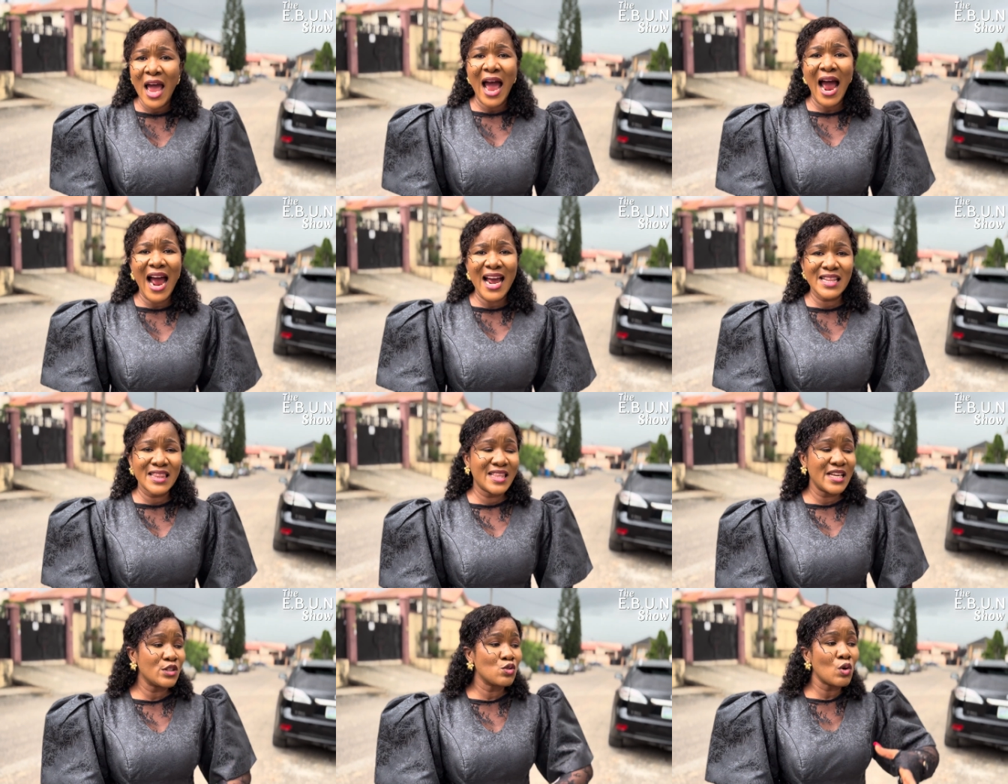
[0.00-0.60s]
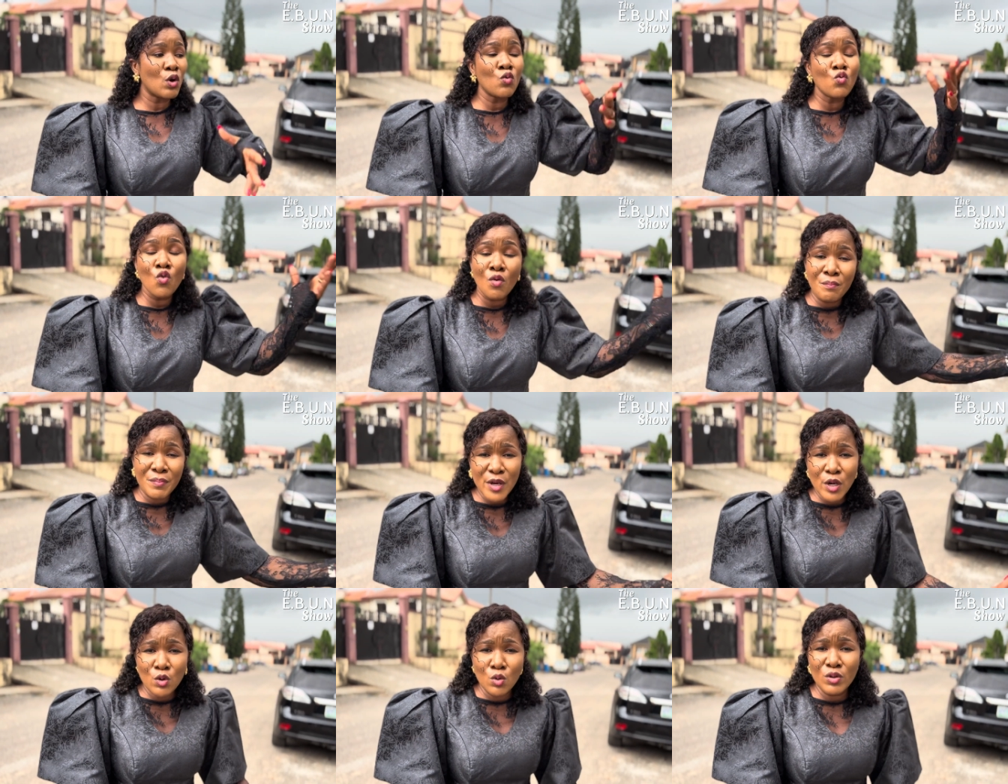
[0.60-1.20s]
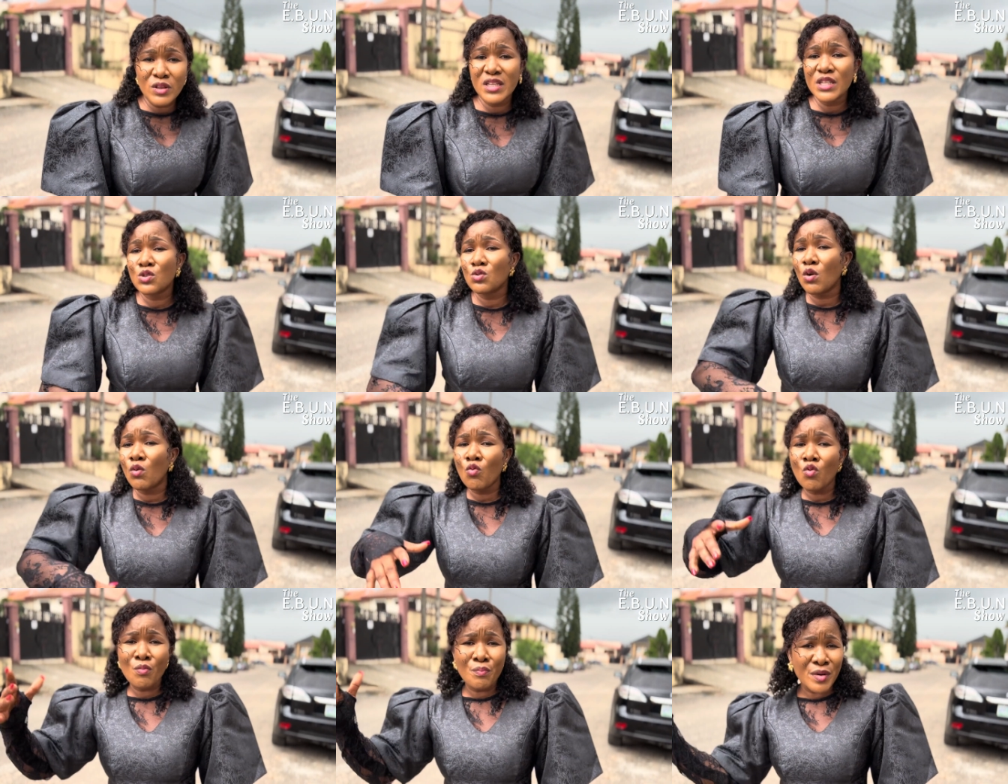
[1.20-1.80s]
and this one won't be good, this
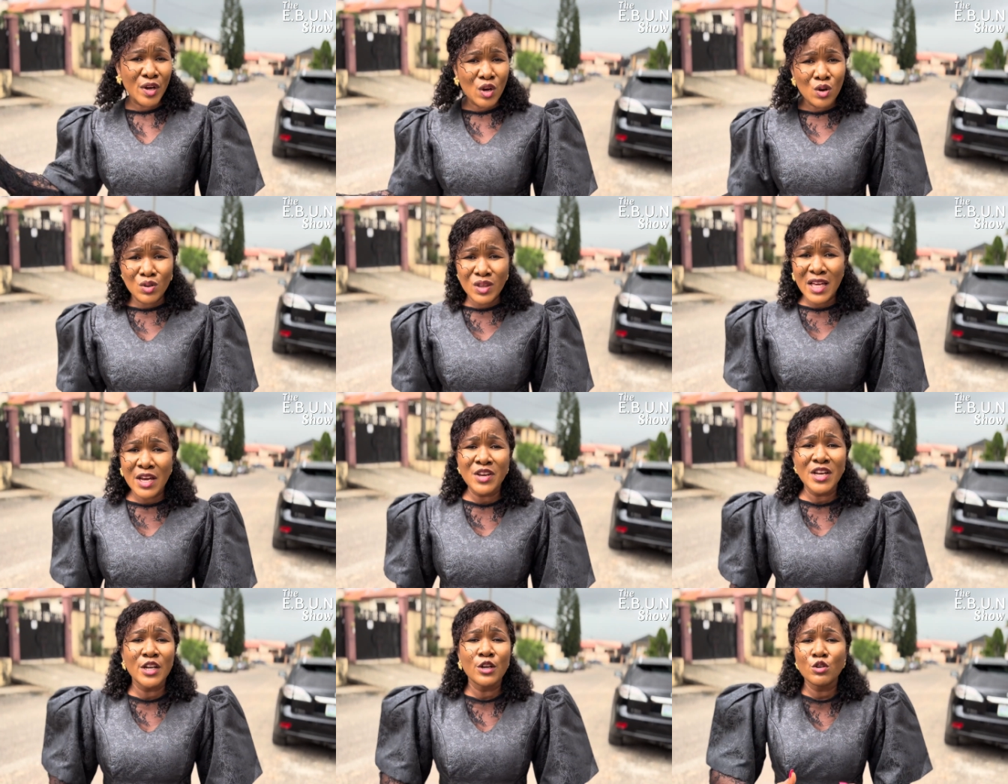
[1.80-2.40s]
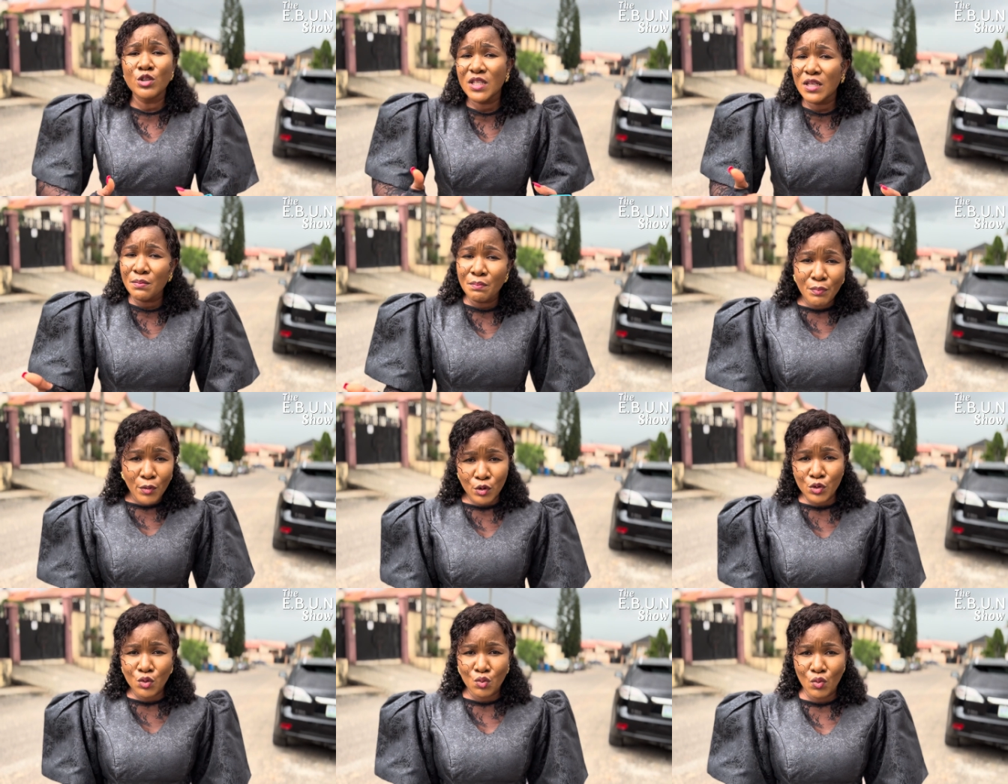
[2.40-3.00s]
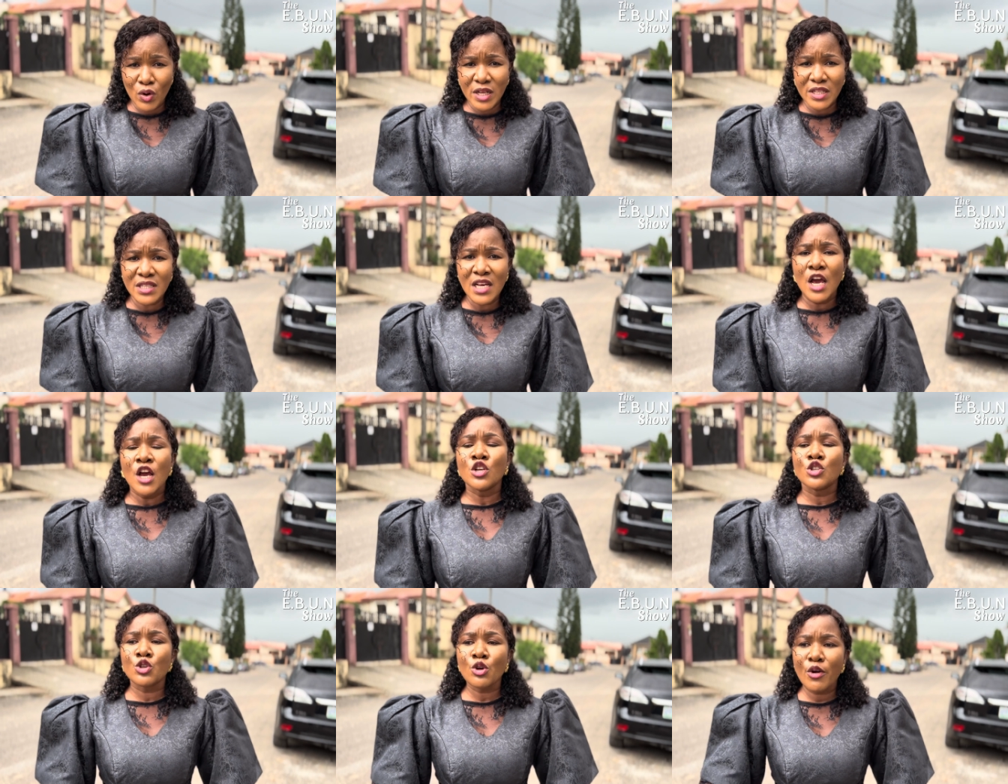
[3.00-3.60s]
one won't be good, then you're losing both ways.
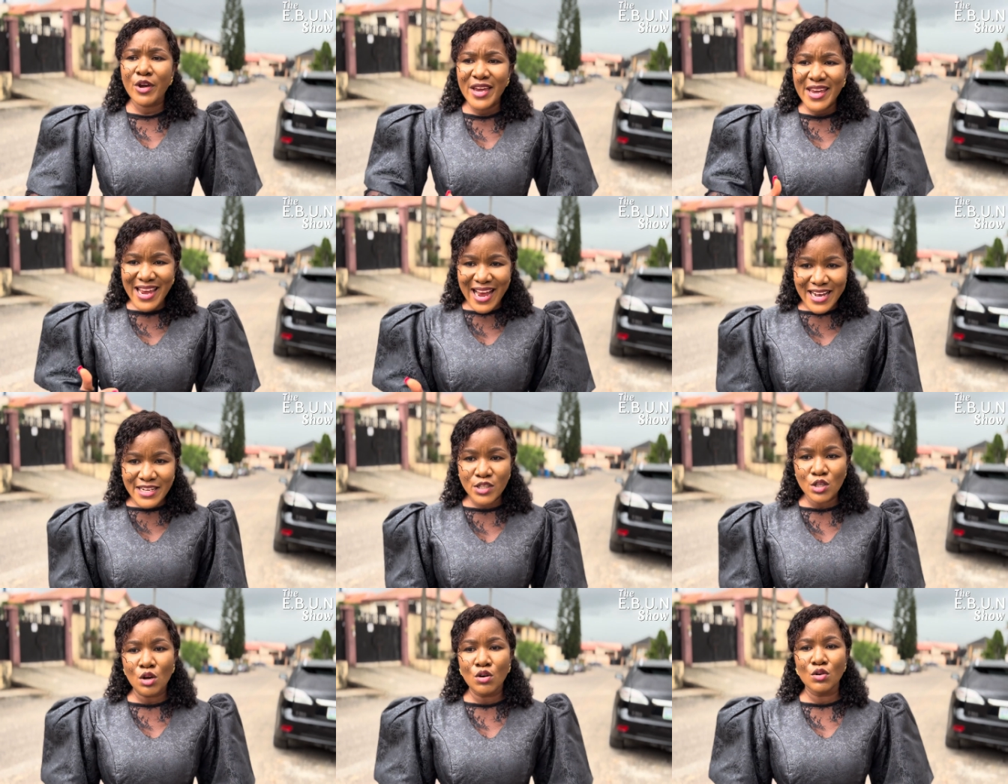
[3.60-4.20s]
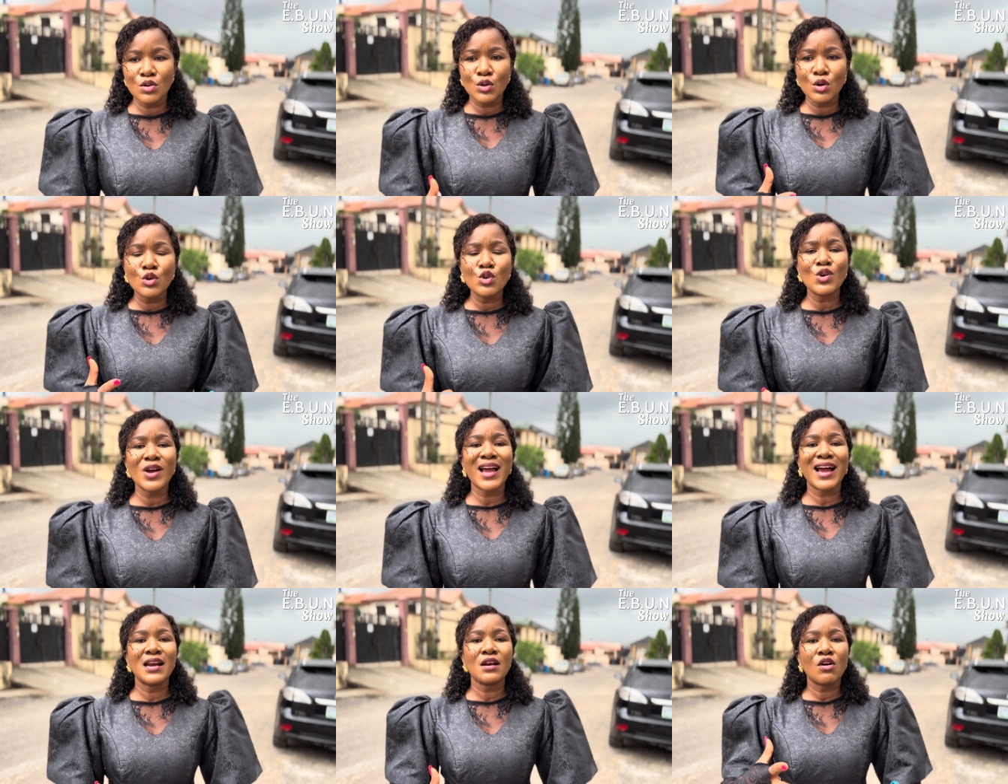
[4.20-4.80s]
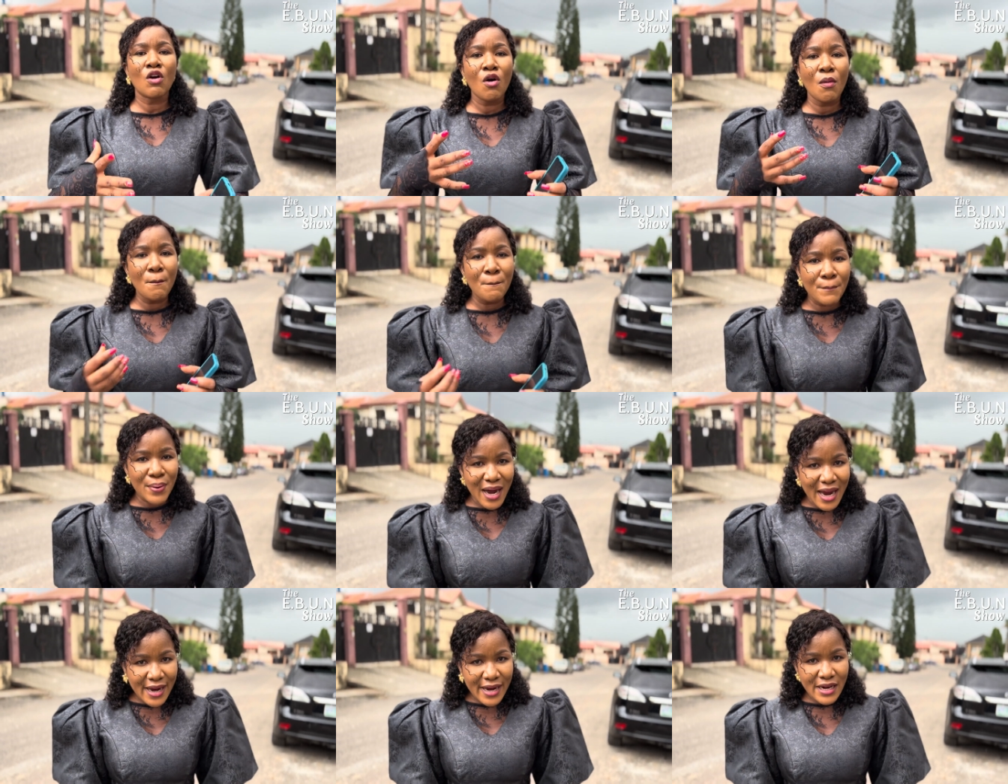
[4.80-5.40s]
So yes, although you can
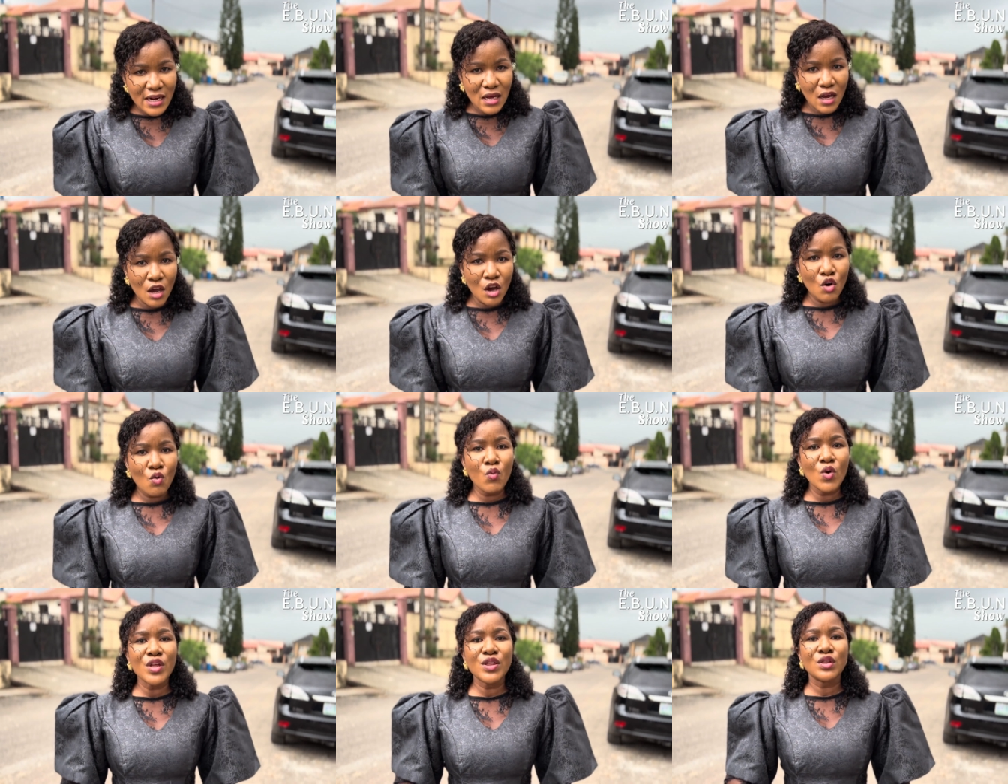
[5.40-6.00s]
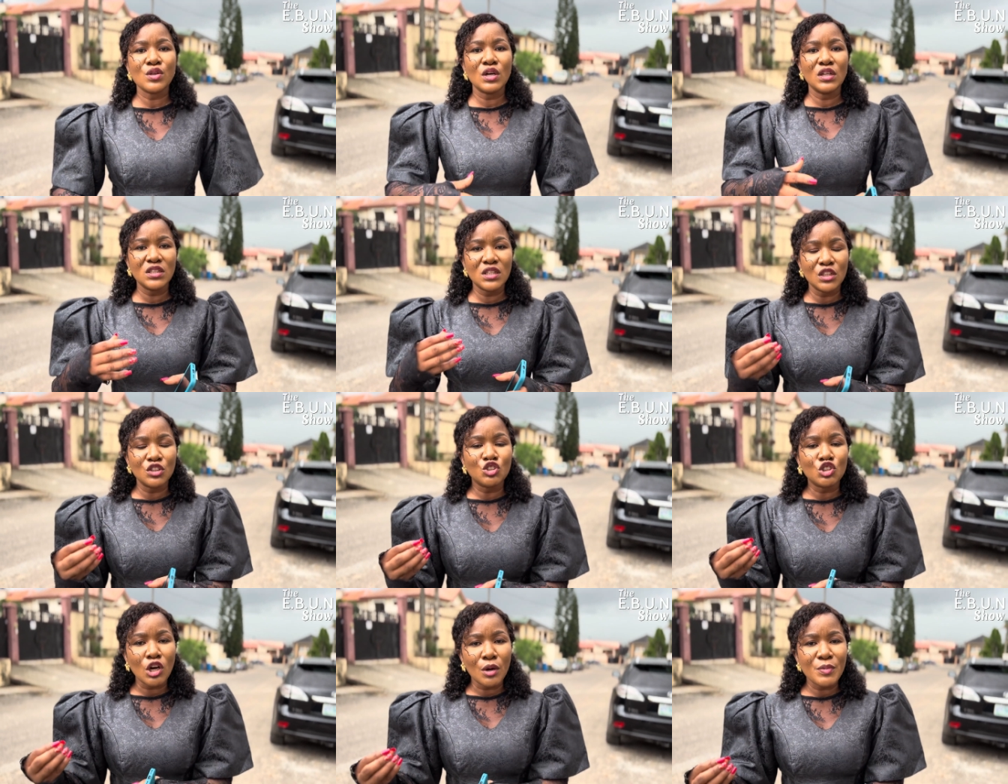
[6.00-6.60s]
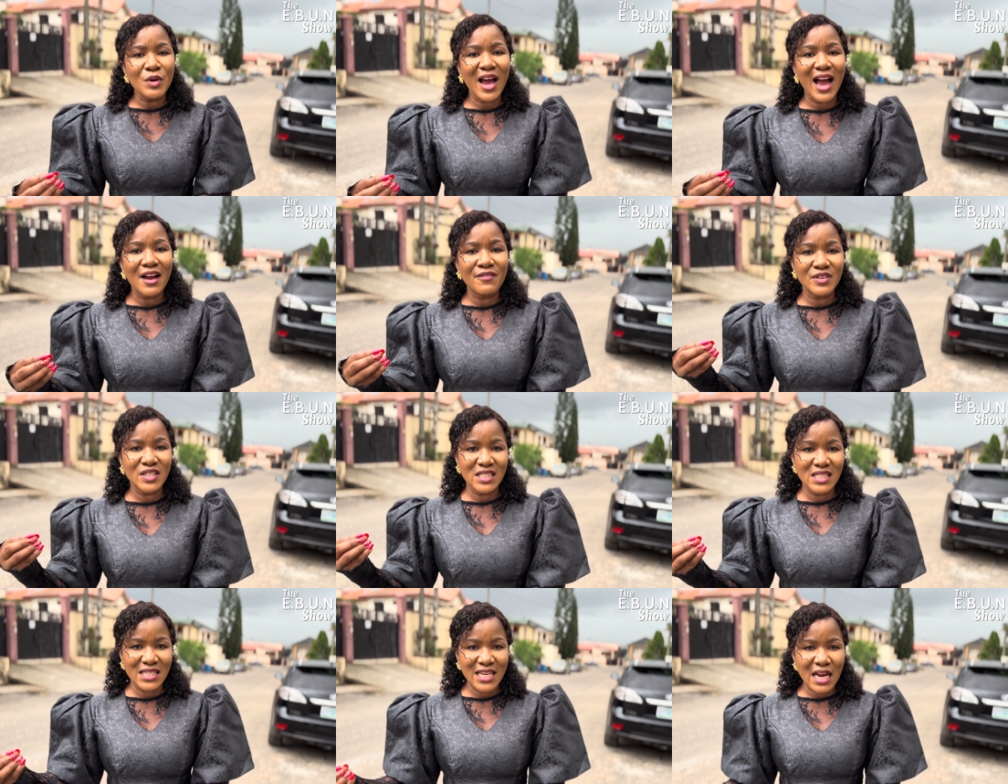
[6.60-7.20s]
combine with the job you have
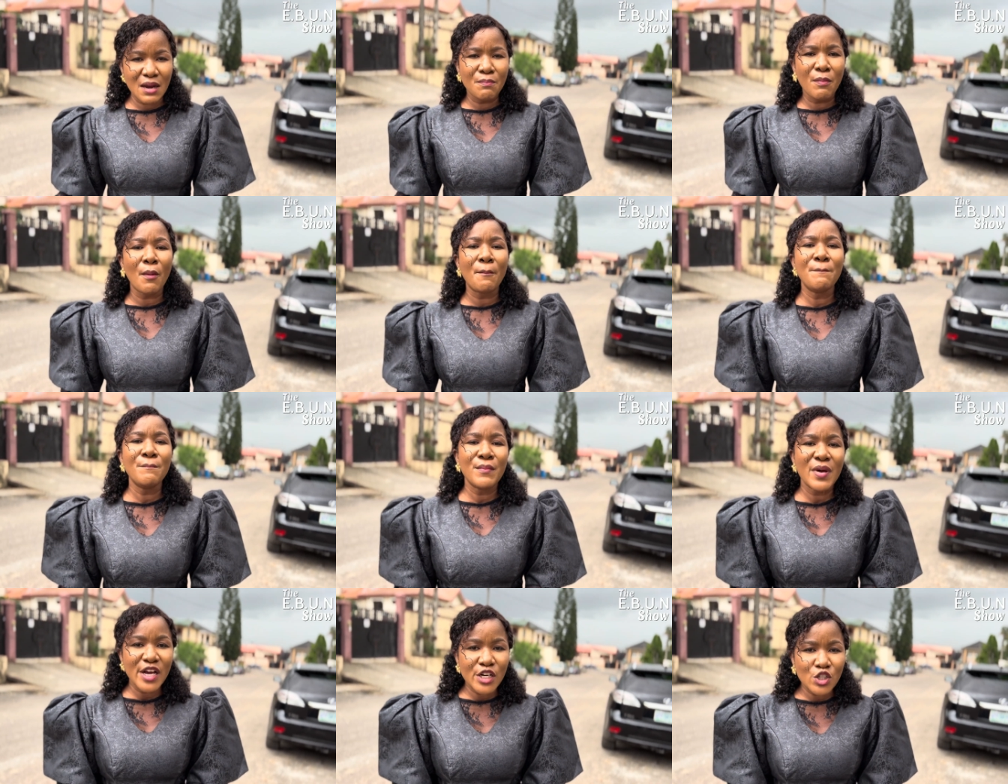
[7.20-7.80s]
in tech, but make